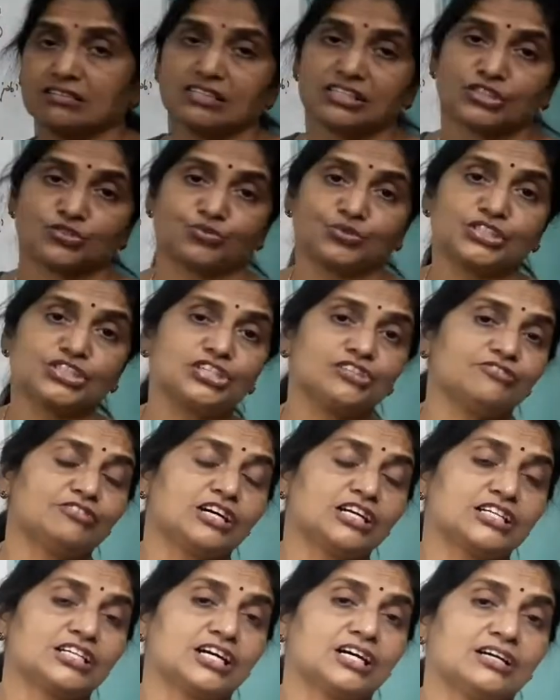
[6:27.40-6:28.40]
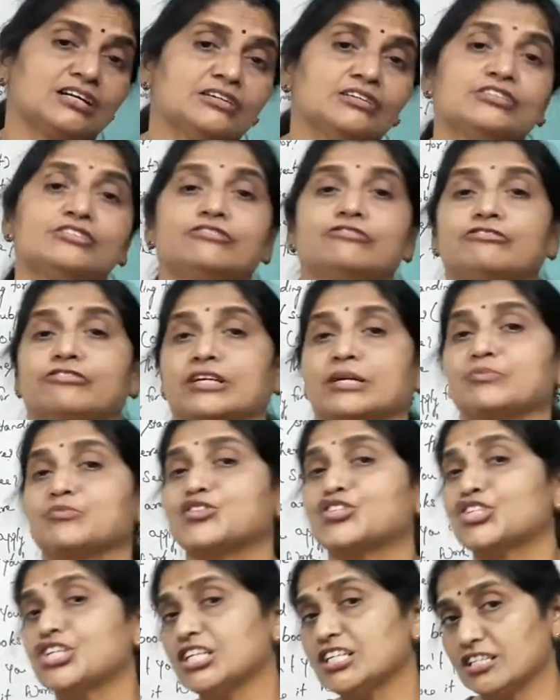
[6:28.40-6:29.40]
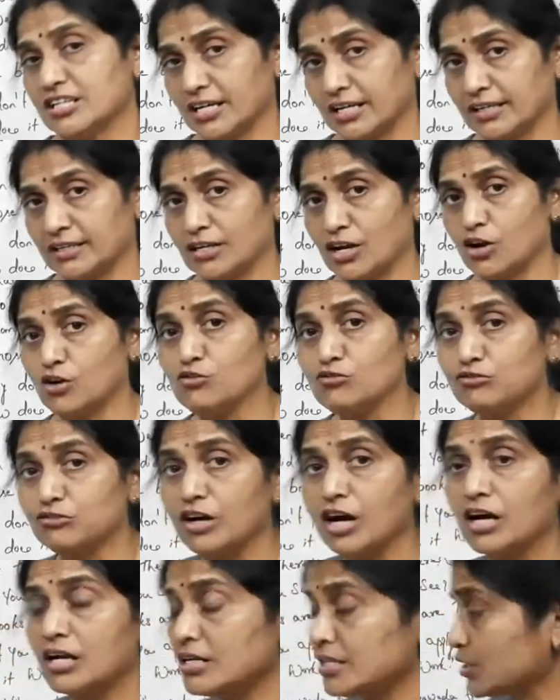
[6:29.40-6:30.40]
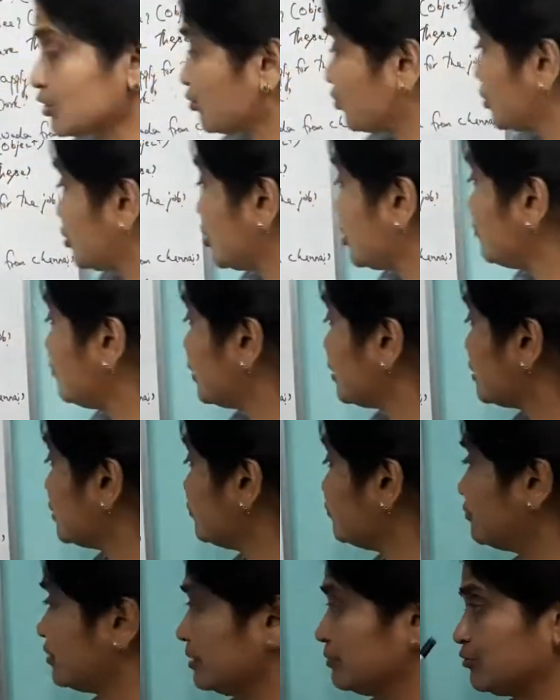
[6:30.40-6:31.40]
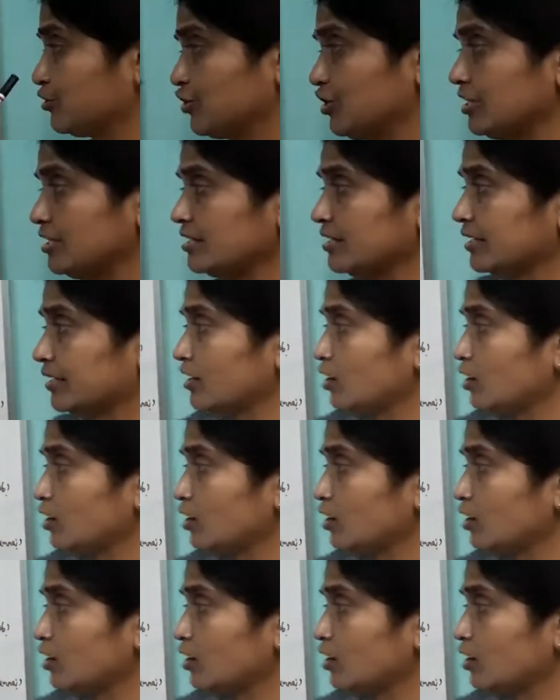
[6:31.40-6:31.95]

is Vijayawada from Chennai? How far is Vijayawada from Chennai?